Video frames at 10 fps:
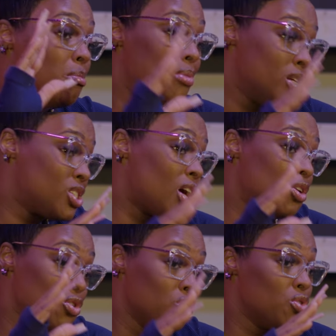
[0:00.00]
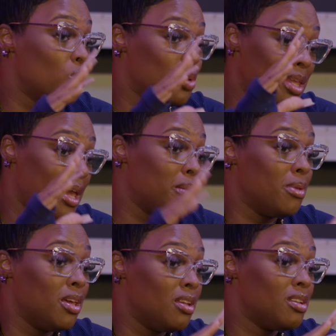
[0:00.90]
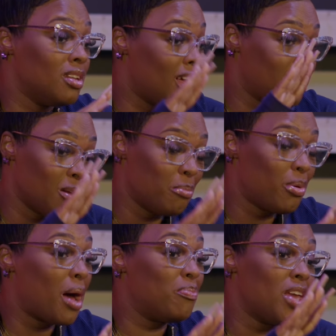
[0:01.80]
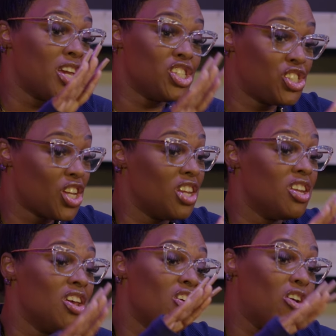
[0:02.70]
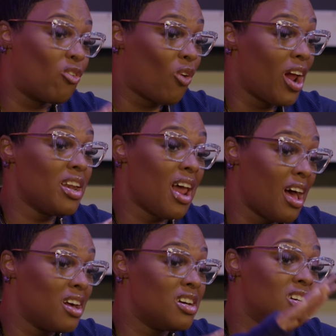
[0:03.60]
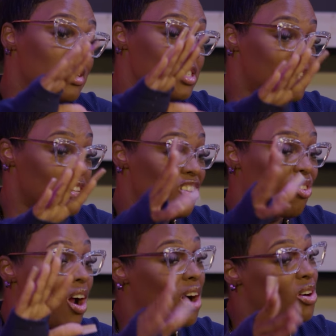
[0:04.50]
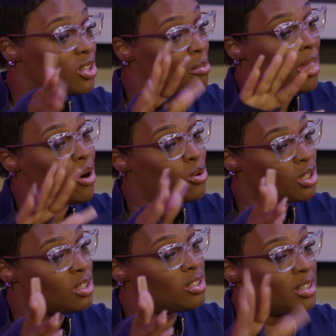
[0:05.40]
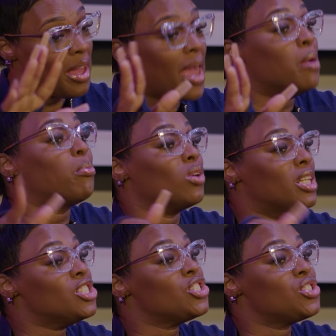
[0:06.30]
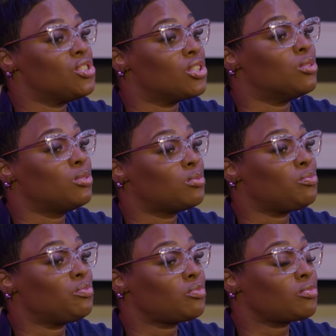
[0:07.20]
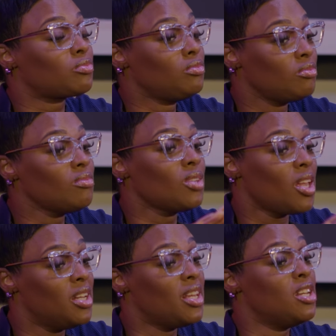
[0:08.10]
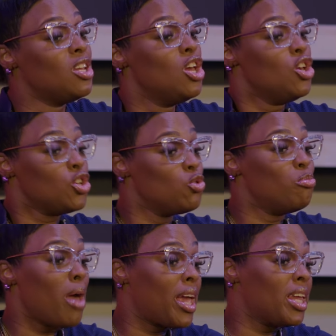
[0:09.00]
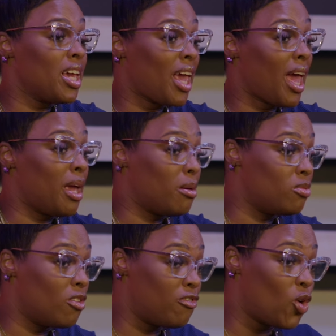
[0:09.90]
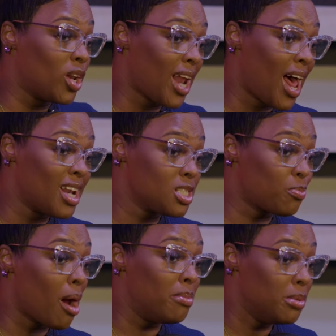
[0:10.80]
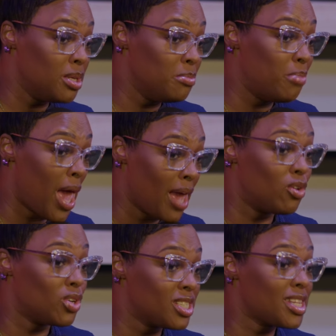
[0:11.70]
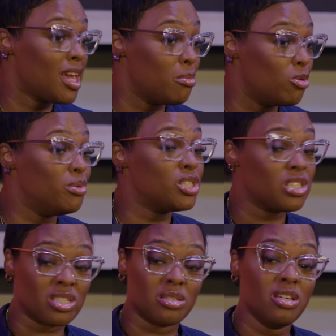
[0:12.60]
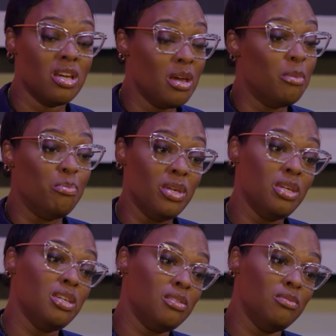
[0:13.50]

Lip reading: Bitch, I know you know what that means. Let them pop their shit right now until around about April-ish, you know. And then you back in the game. The $40 probably be back on the table. Bitches will be,